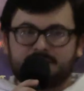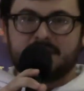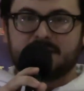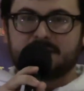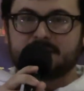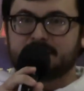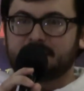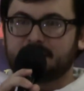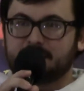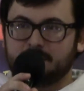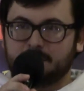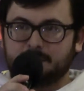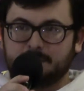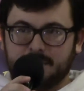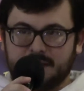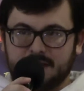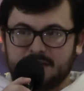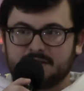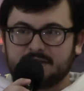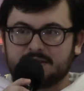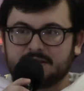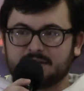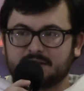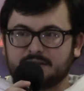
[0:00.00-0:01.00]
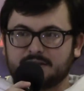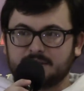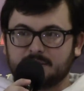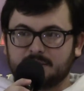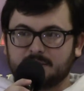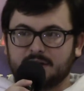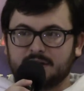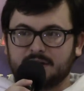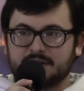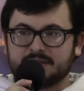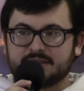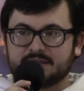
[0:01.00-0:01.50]
things that are basic
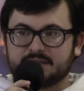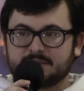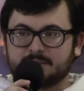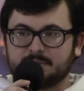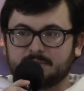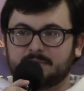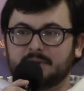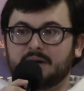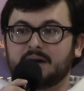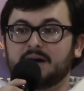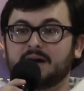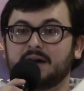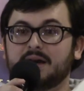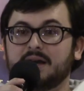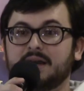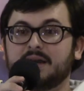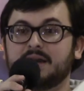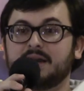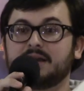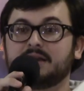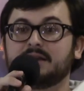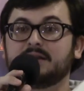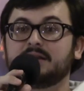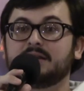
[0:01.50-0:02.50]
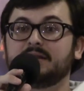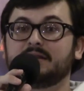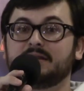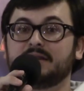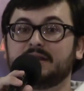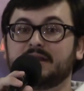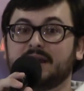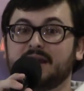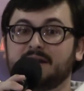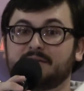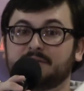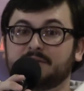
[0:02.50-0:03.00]
to us by
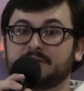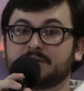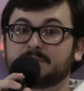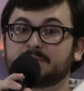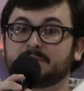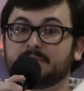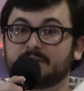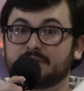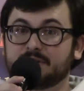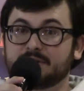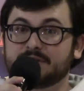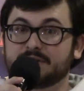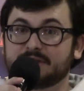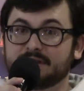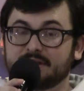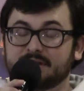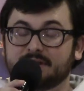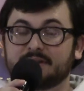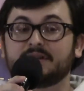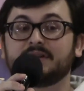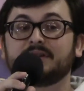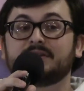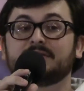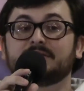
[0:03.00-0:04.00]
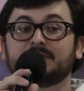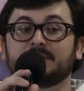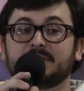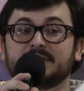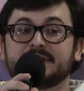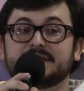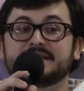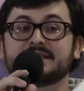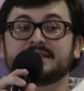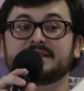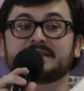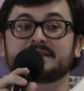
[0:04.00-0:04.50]
the average person. For
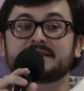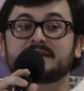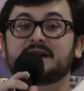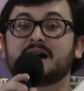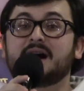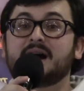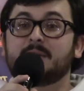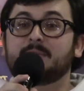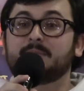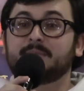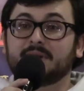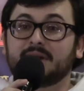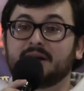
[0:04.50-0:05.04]
instance, cop